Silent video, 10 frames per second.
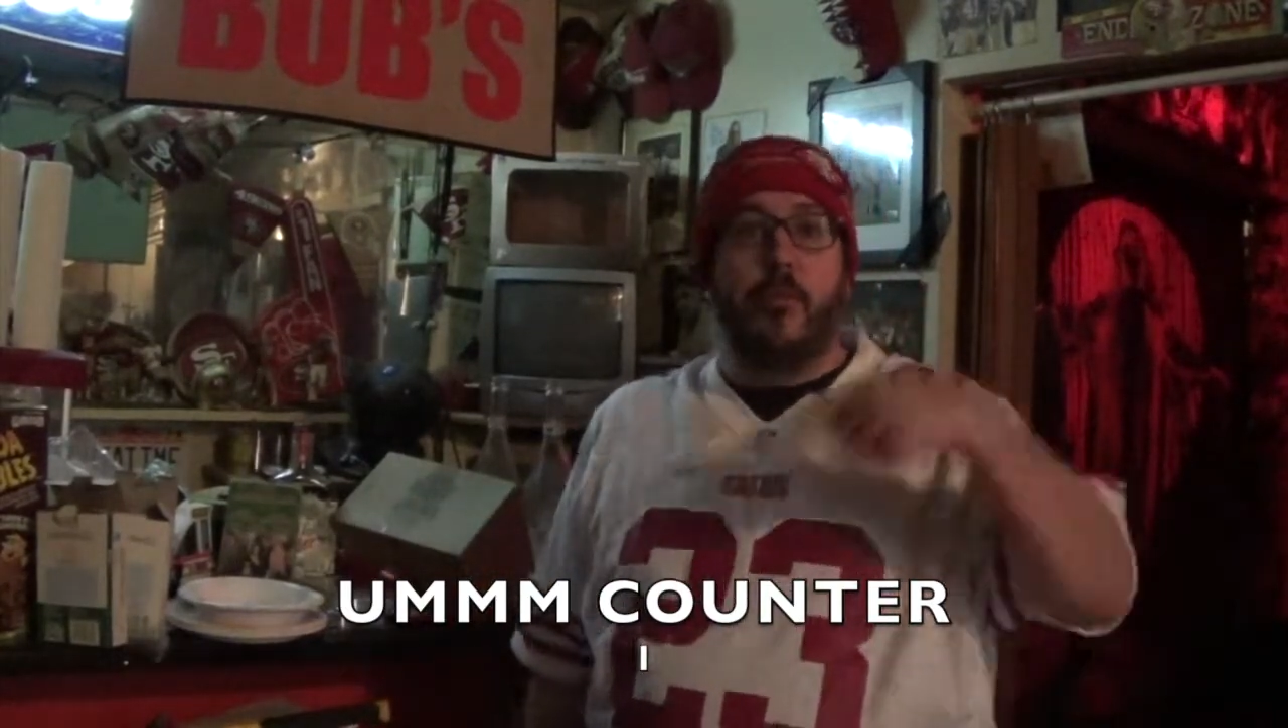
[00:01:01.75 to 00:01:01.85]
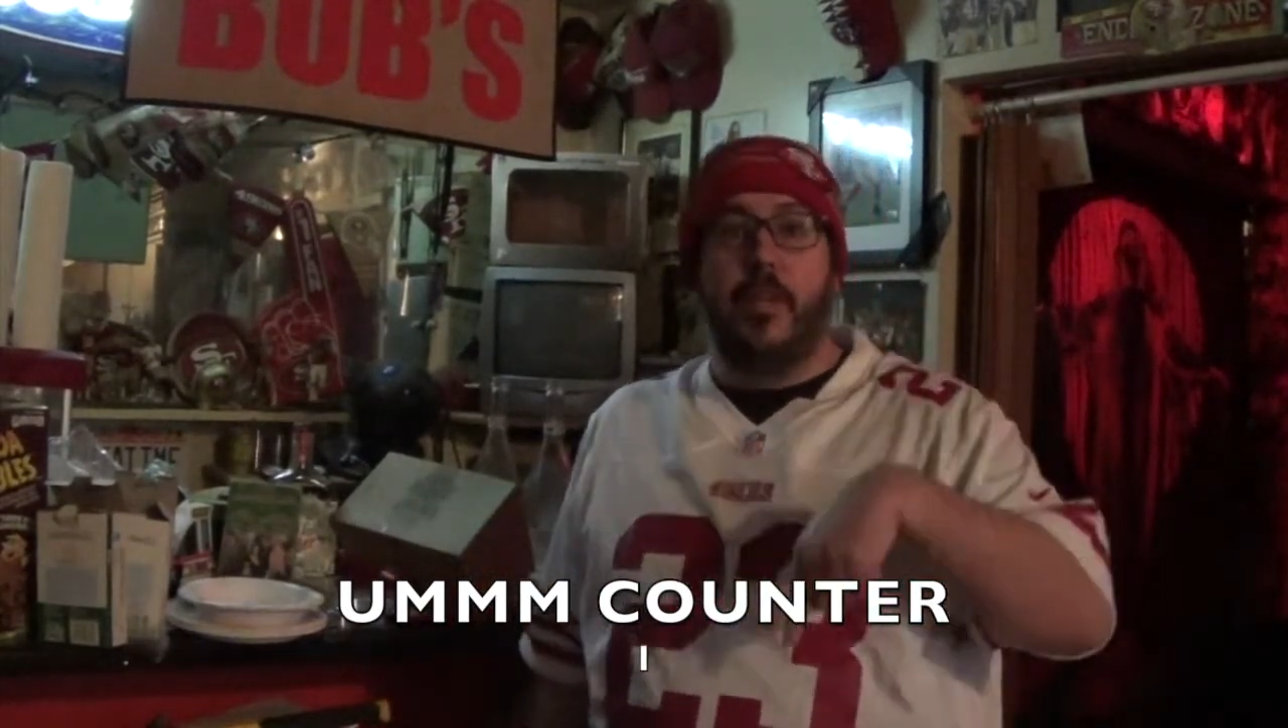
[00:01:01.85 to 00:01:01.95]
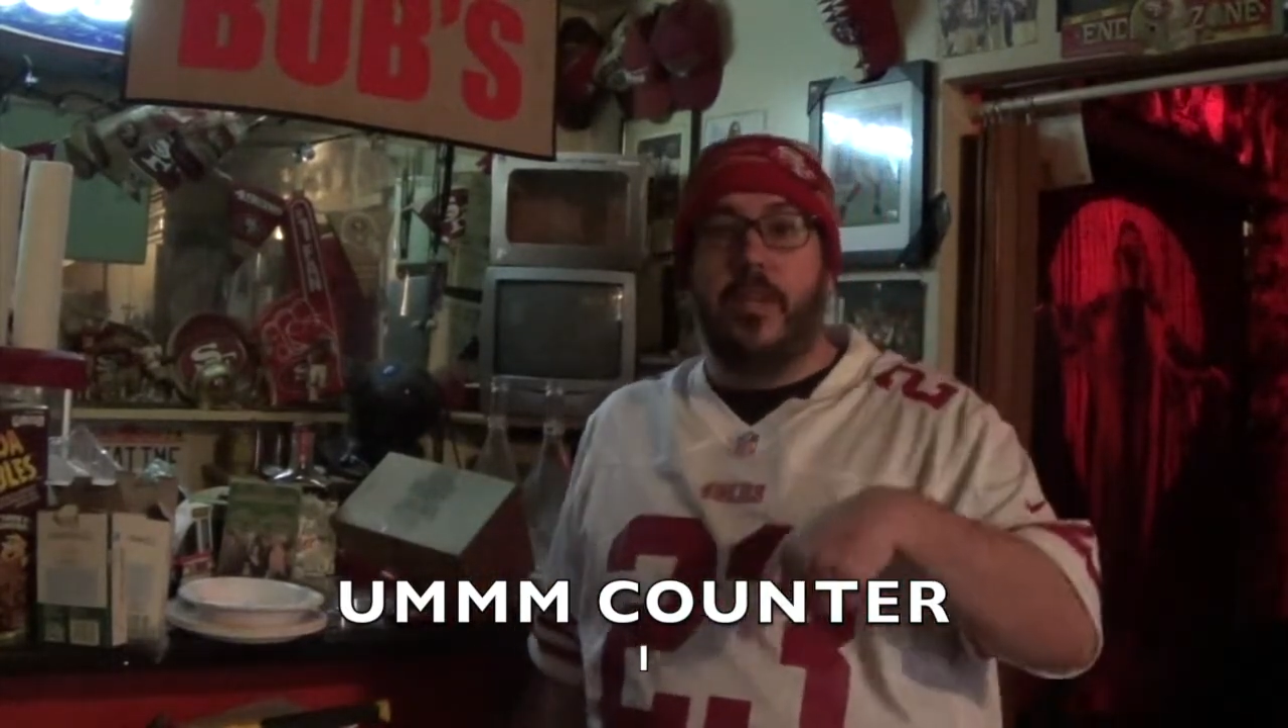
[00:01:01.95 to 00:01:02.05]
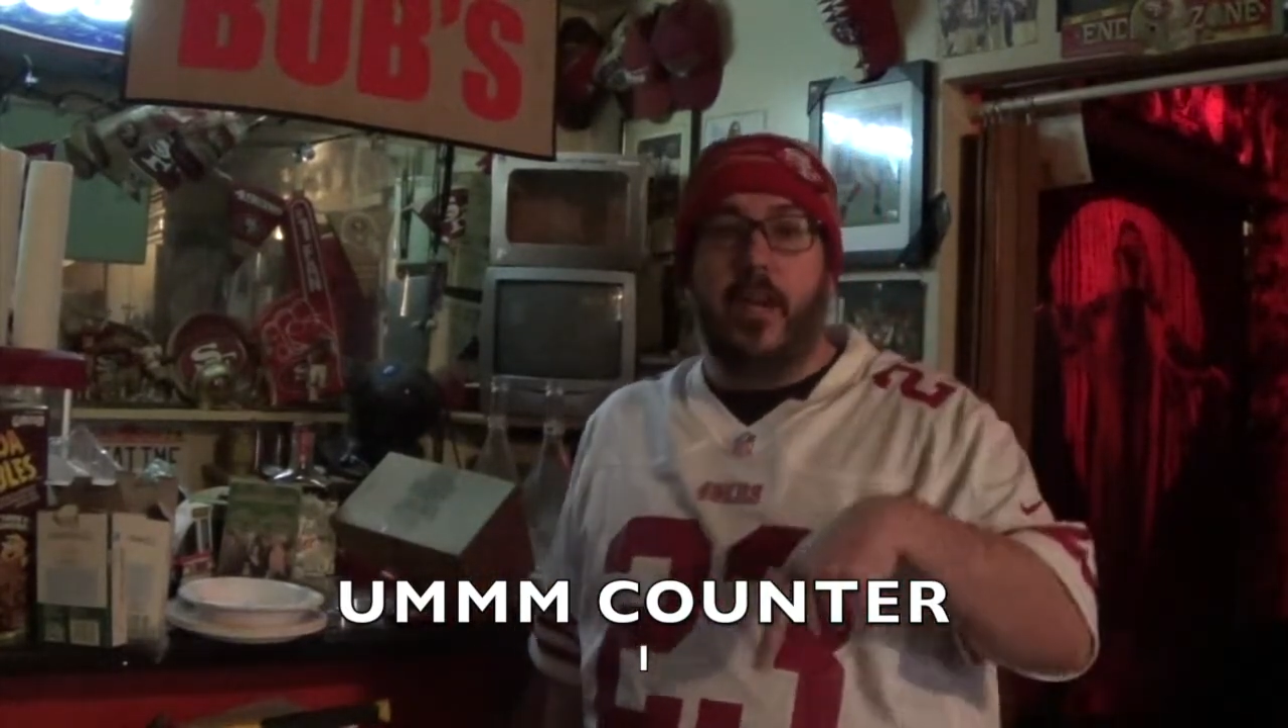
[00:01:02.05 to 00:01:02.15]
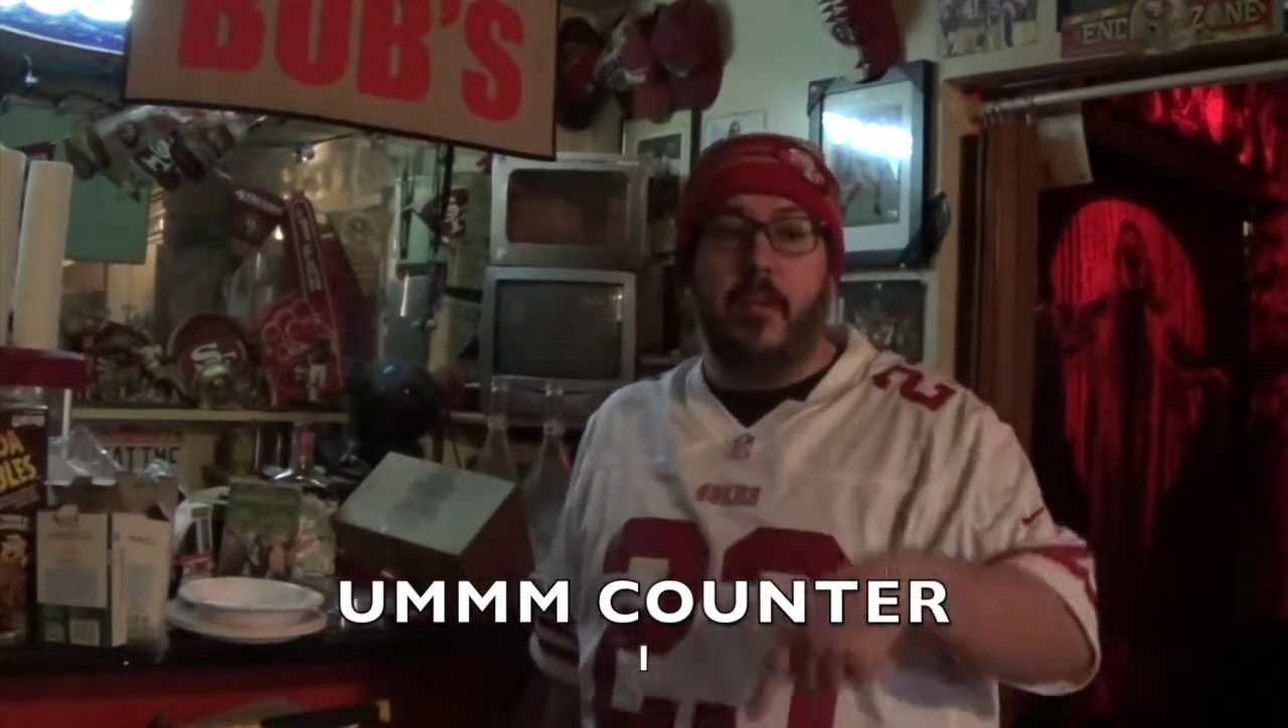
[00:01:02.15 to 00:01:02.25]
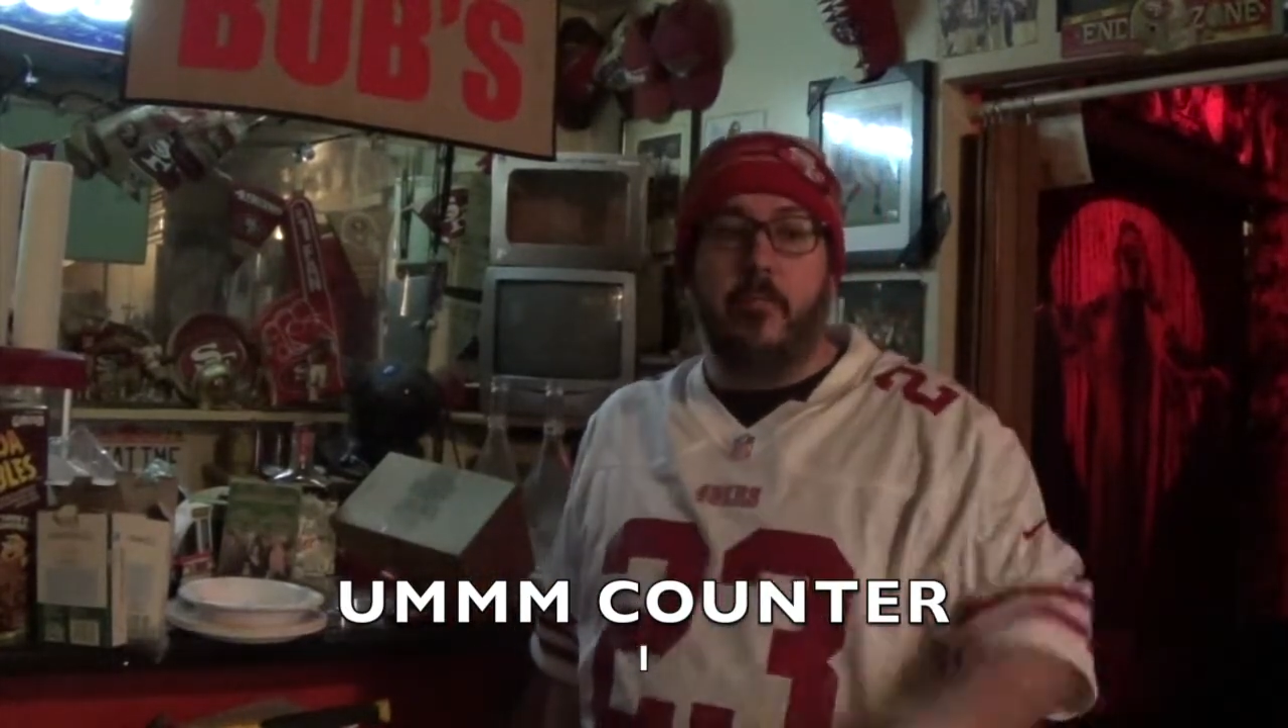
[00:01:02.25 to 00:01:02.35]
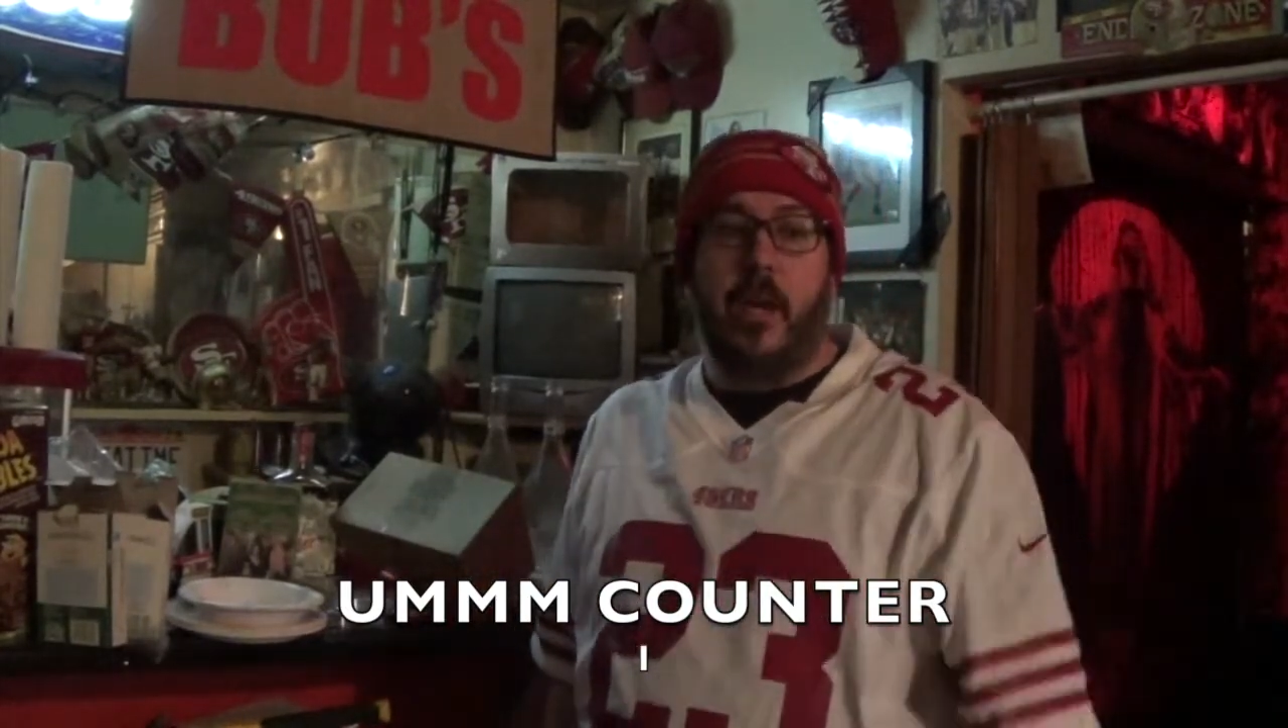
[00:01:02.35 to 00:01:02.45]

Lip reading: the game